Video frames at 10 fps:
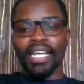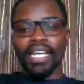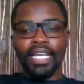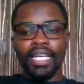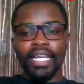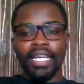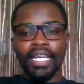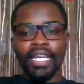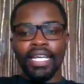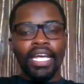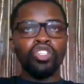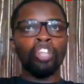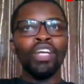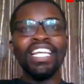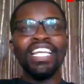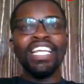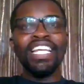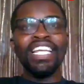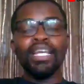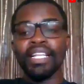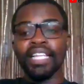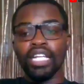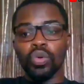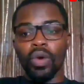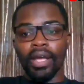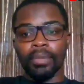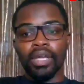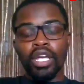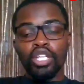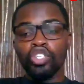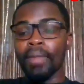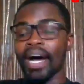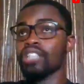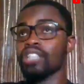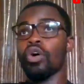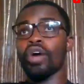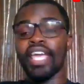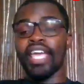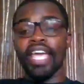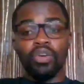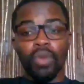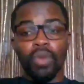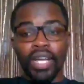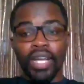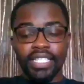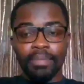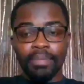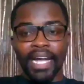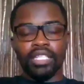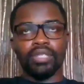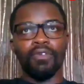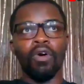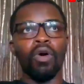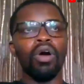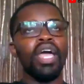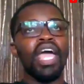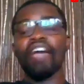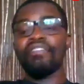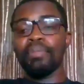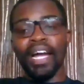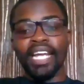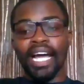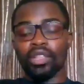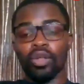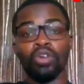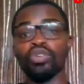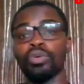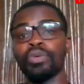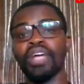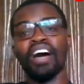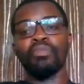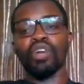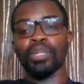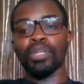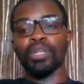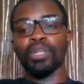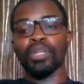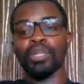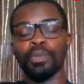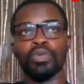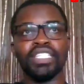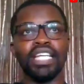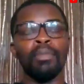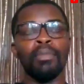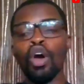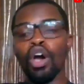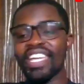It's not only limited to UMaT or KNUST, but it's for everybody at all. So we have multiple people, some in the